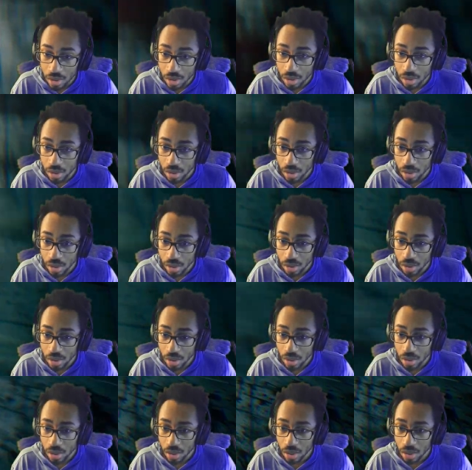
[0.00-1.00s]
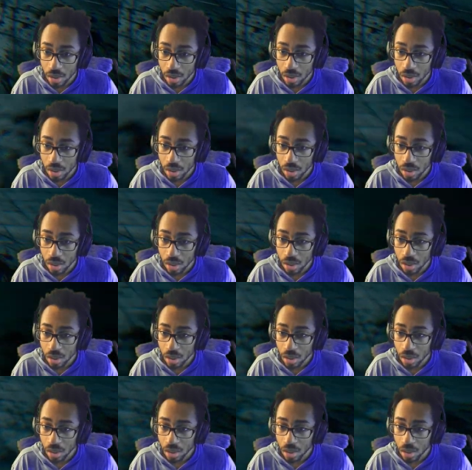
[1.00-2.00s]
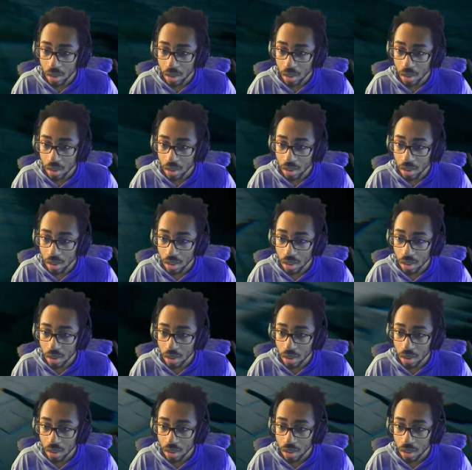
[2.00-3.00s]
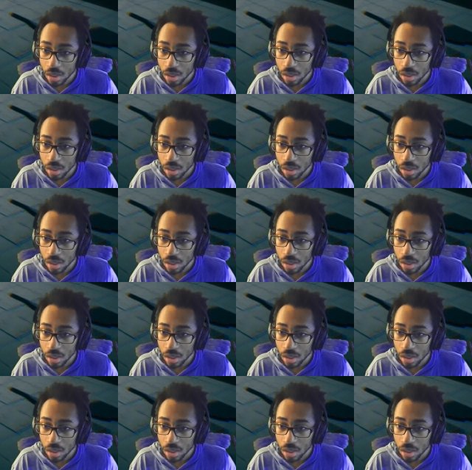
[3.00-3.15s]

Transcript: (no one is talking)